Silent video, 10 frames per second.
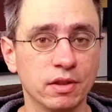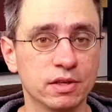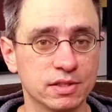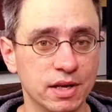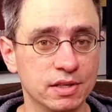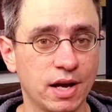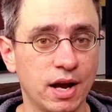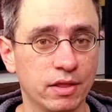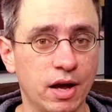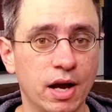listings
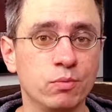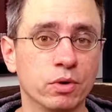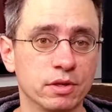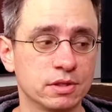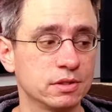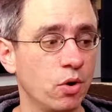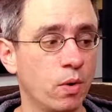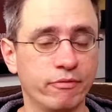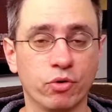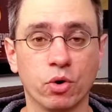online where this is
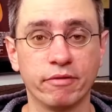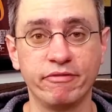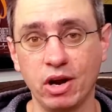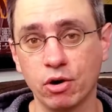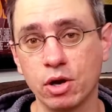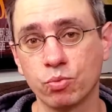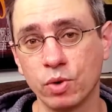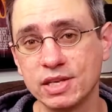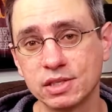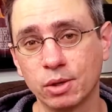going for a very
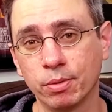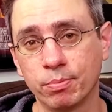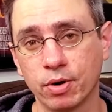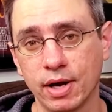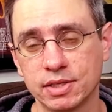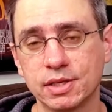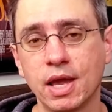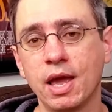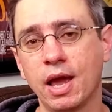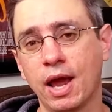reasonable price.
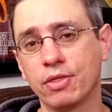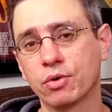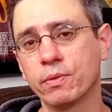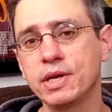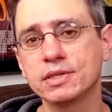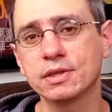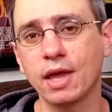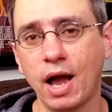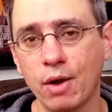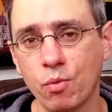And the reason
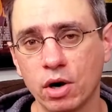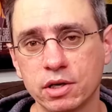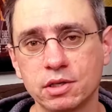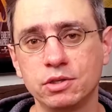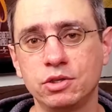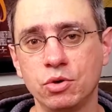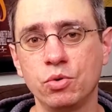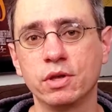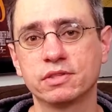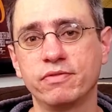that I wanted to
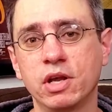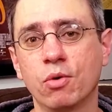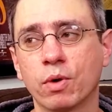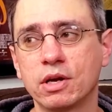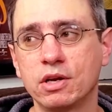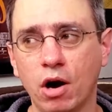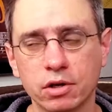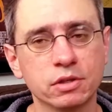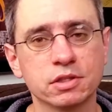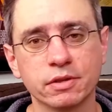do this video,
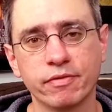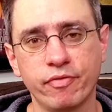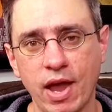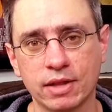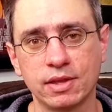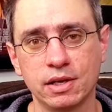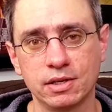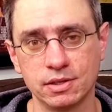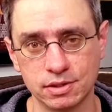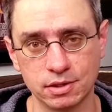regardless of the fact that it
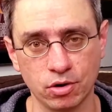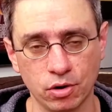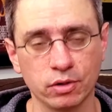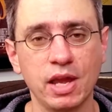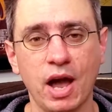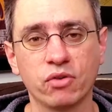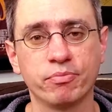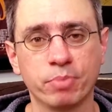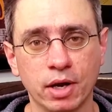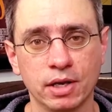is currently out
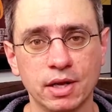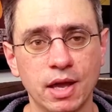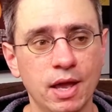of print,